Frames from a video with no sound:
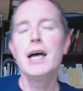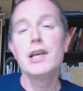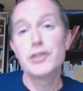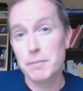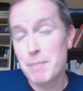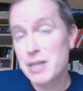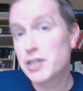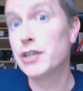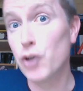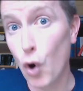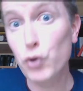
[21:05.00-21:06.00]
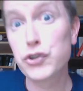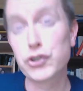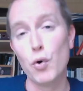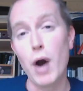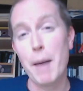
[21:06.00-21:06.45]
submission is
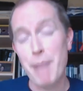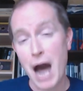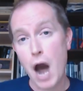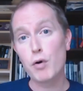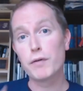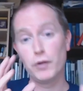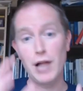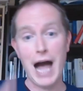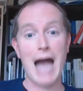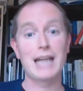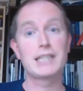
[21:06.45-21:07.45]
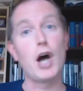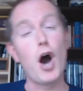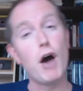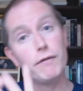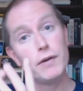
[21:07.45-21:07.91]
also a powerful act
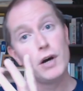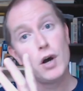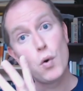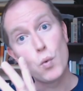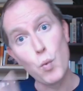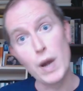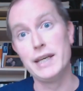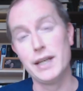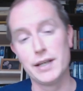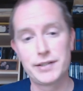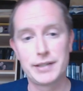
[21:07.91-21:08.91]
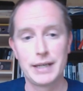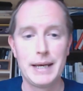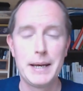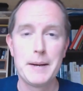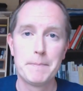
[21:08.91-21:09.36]
of witness.
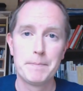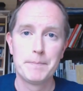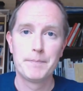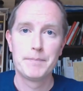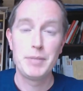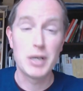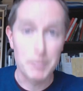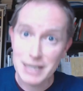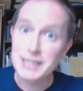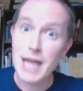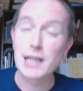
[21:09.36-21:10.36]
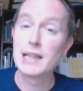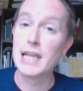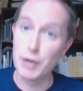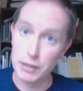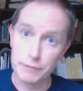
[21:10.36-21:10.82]
Peter makes that
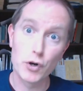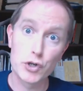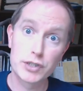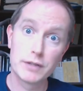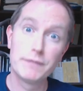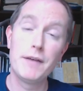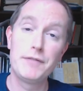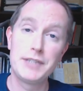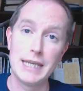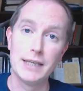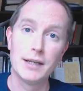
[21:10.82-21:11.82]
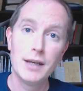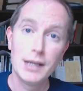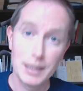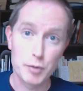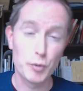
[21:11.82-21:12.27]
clear in verse 15.
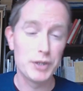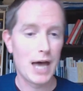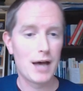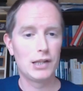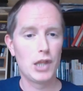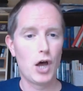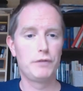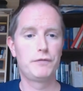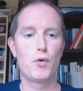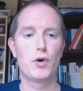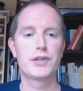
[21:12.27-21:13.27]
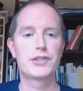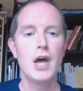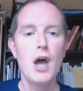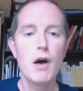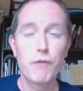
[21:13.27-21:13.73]
Let me read that aloud for us.
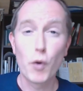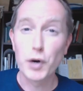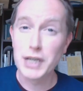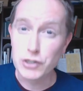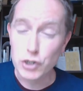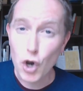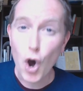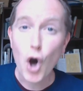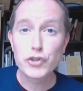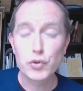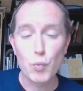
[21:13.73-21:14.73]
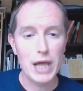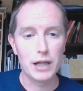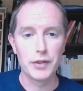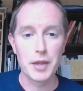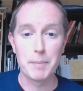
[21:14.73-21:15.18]
For it is God's
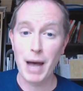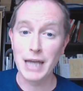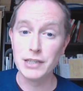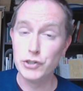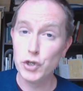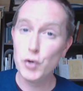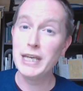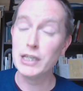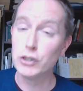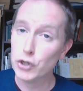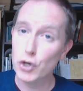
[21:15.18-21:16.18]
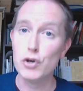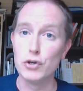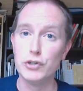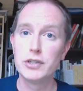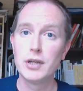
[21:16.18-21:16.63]
will that by doing good,